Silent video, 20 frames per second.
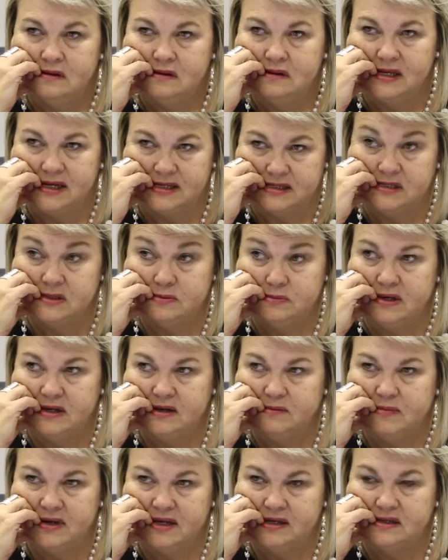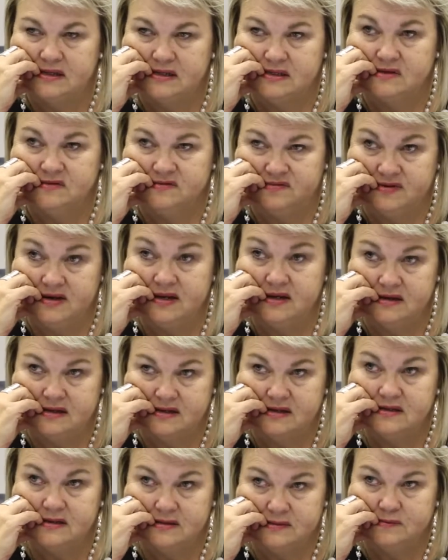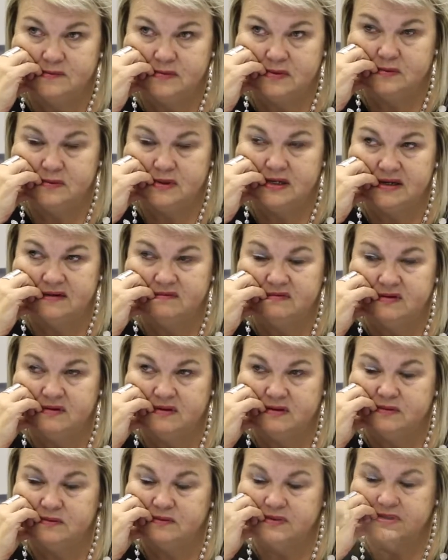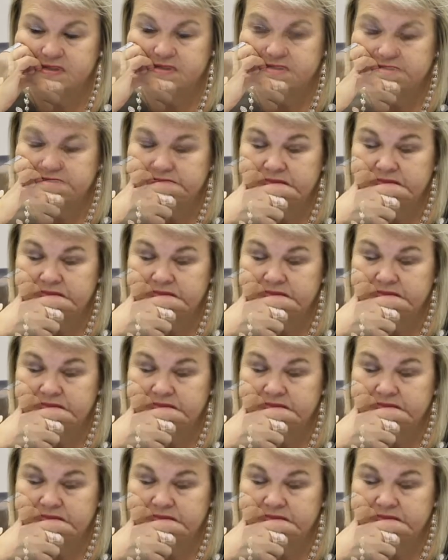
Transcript: That is when the matter is defended, you will have to deal with it.